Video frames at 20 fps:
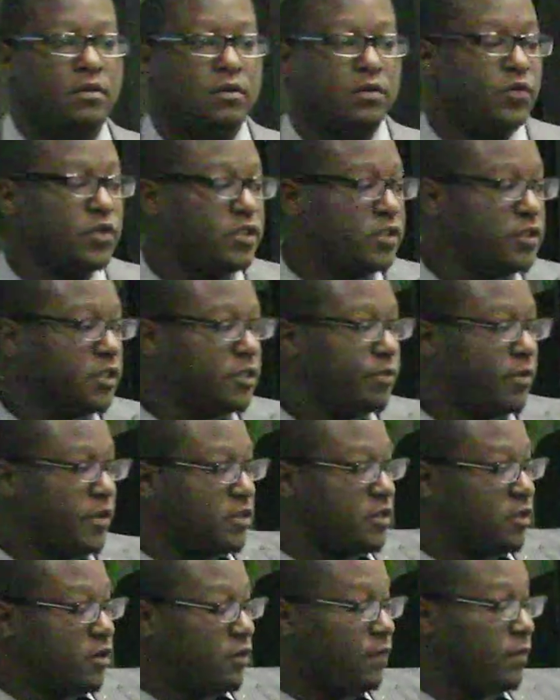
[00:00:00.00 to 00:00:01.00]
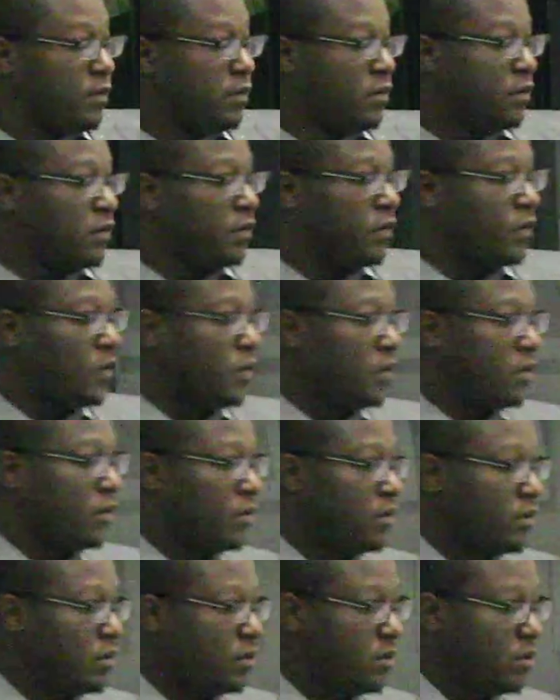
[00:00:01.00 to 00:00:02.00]
Which is expensive.
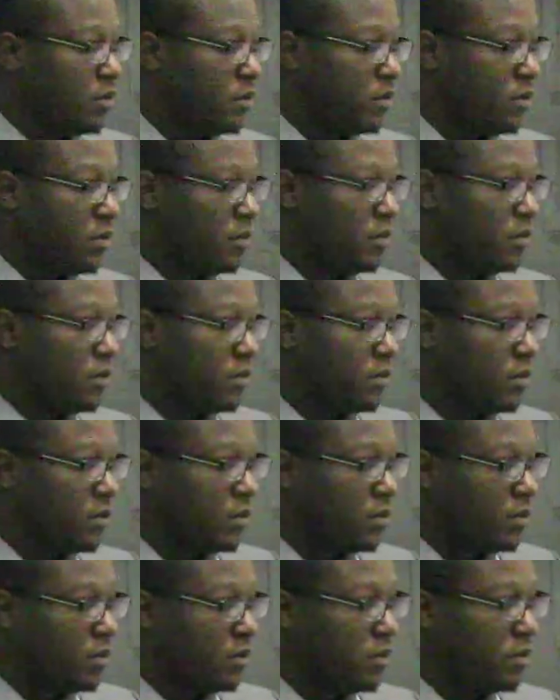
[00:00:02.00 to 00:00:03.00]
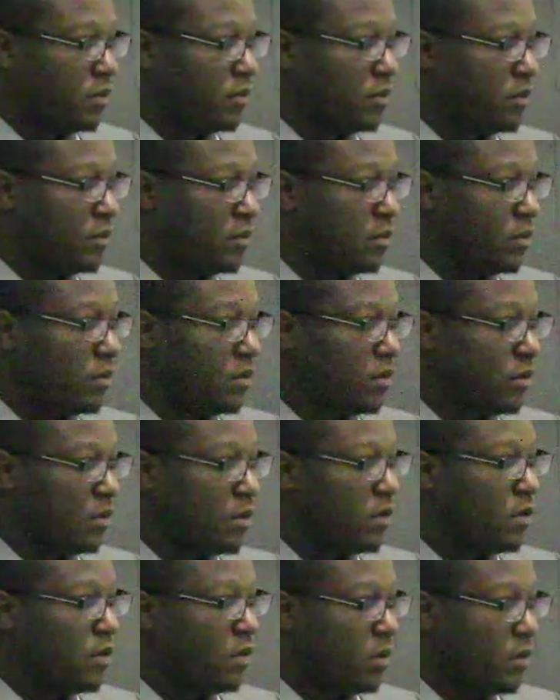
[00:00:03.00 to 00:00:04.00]
So is the
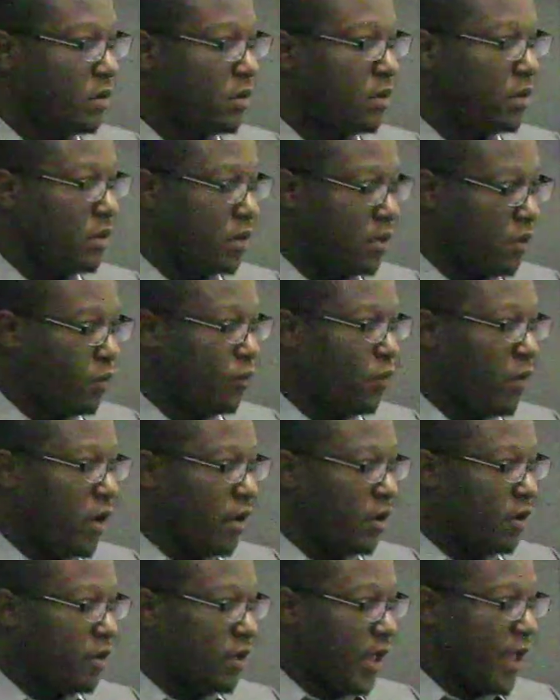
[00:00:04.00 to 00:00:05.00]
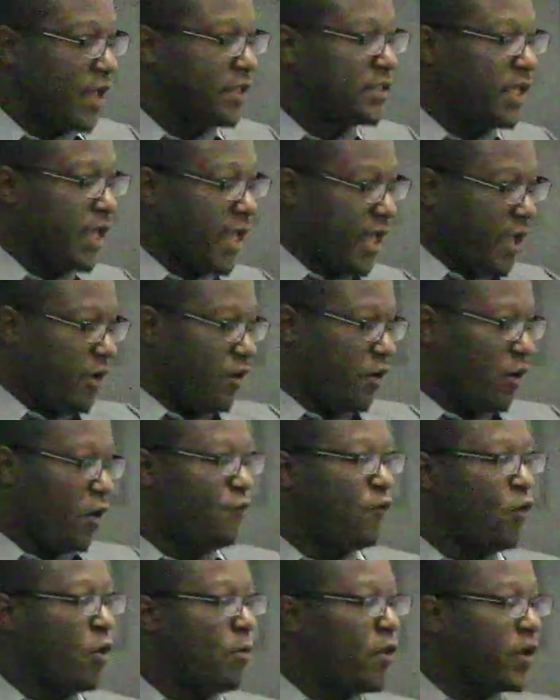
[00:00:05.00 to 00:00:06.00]
ACA? Right, ACA.
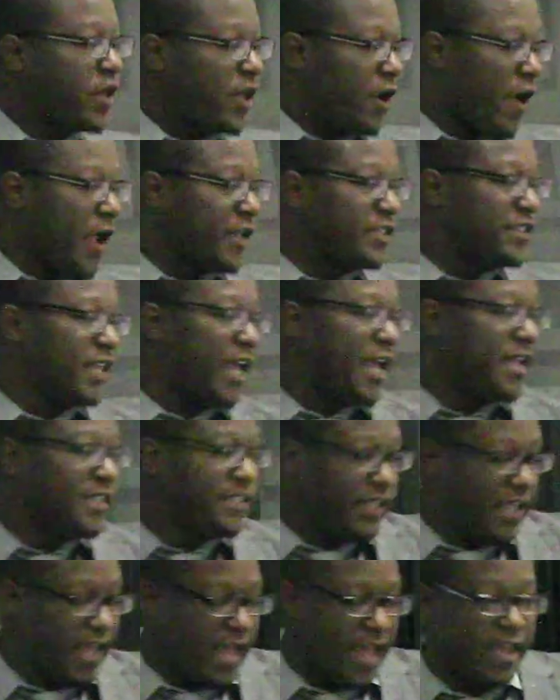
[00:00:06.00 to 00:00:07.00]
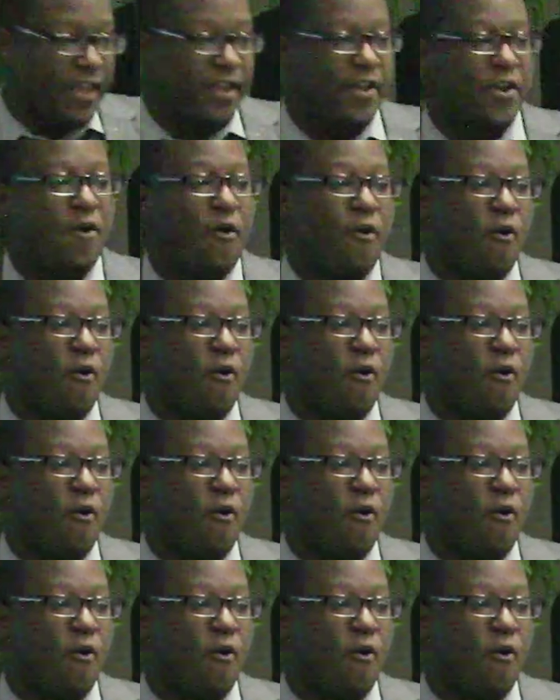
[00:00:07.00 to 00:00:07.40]
Affordable Care Act is ACA